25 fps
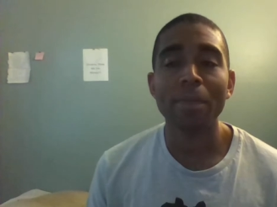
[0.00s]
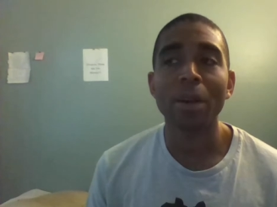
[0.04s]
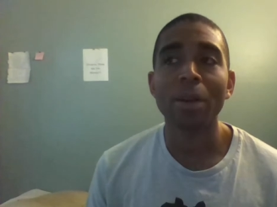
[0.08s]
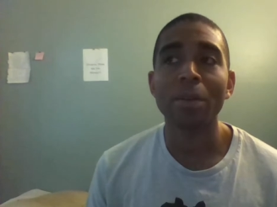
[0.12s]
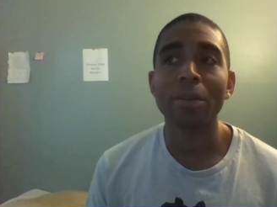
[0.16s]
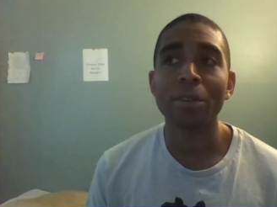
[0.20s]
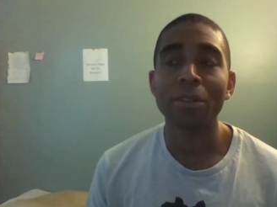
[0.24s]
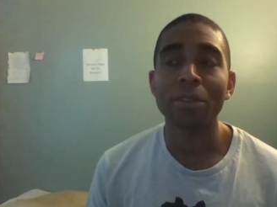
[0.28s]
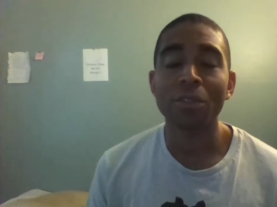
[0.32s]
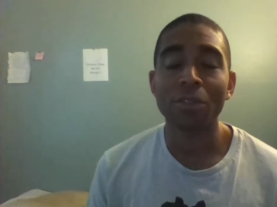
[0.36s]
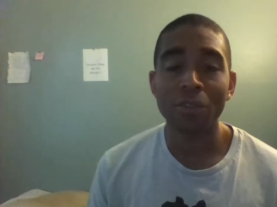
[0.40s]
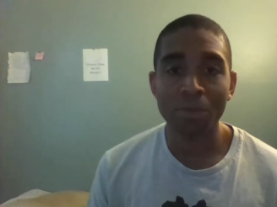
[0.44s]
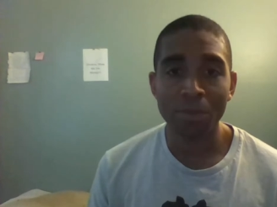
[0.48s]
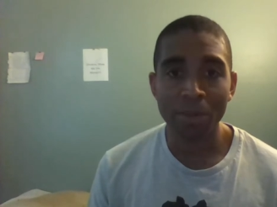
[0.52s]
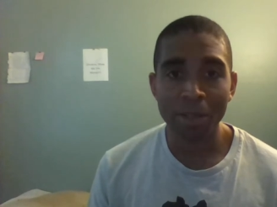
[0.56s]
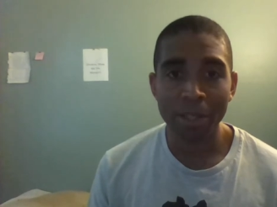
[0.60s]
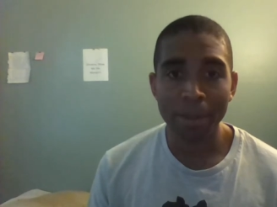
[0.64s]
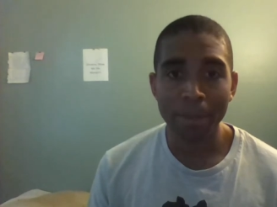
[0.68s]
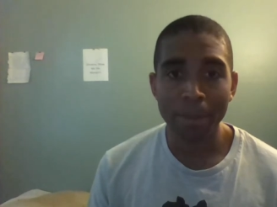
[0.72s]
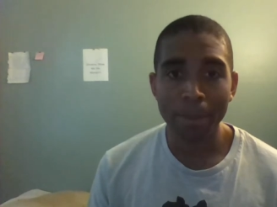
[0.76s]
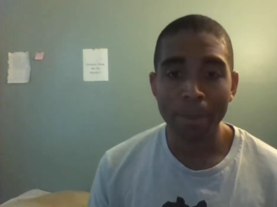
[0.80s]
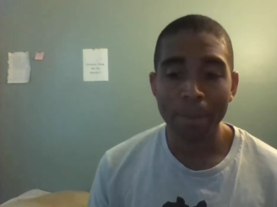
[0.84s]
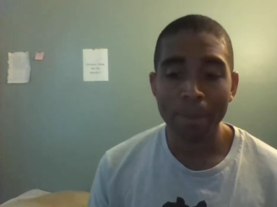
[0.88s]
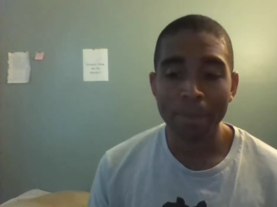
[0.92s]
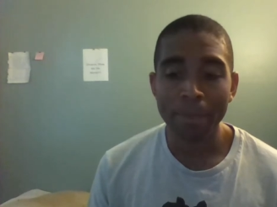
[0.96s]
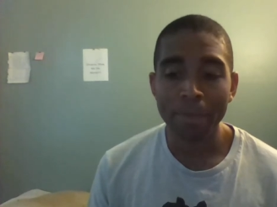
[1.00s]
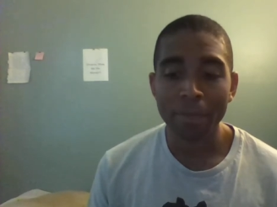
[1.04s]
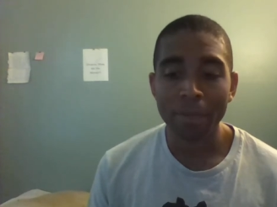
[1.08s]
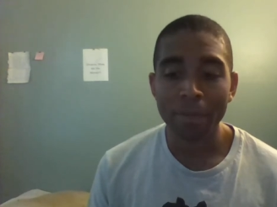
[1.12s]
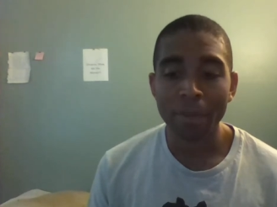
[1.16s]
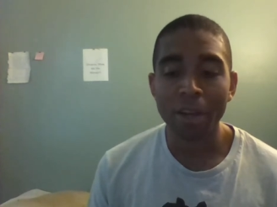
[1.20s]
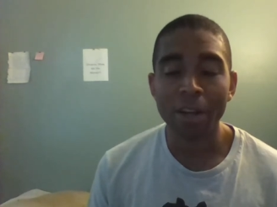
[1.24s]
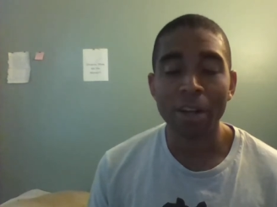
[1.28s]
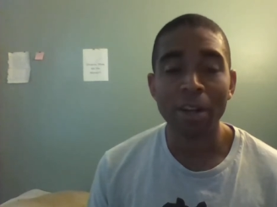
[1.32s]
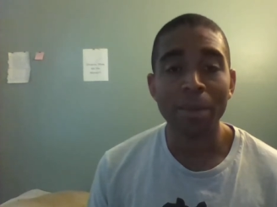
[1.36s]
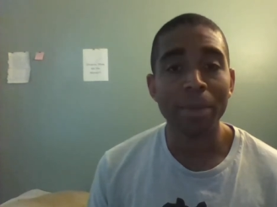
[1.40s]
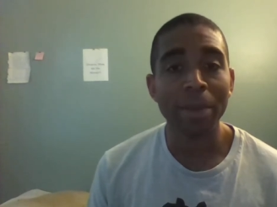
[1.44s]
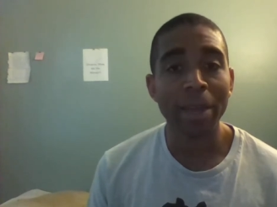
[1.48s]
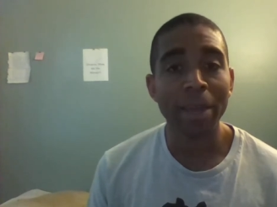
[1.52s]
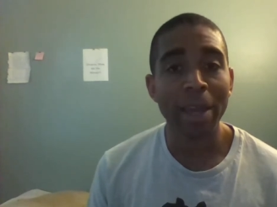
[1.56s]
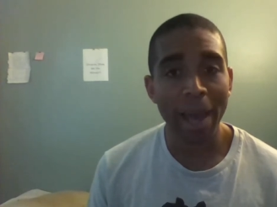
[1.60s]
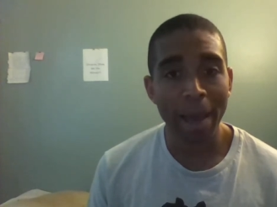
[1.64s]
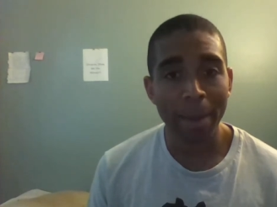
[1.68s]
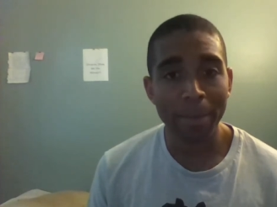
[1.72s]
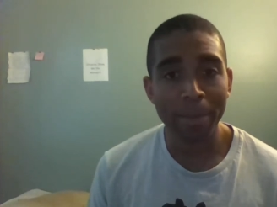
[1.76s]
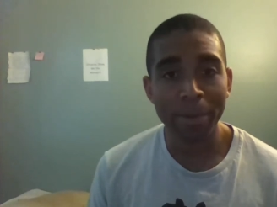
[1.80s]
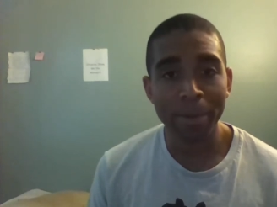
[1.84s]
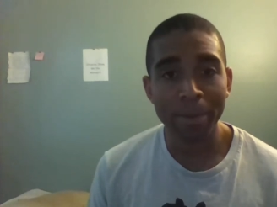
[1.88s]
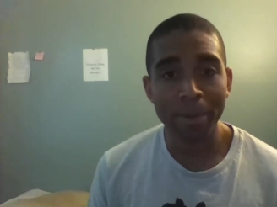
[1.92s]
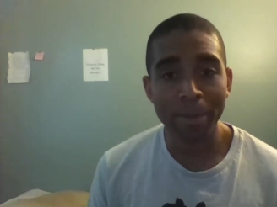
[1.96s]
I'm gonna do me, I'm gonna be
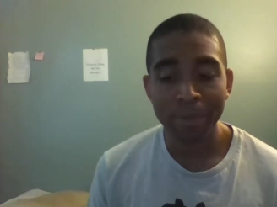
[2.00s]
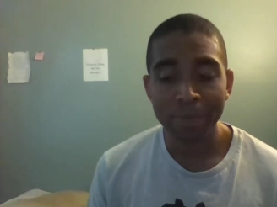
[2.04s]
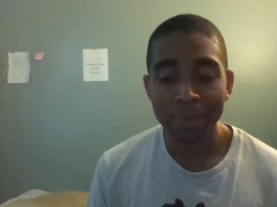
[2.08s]
happy,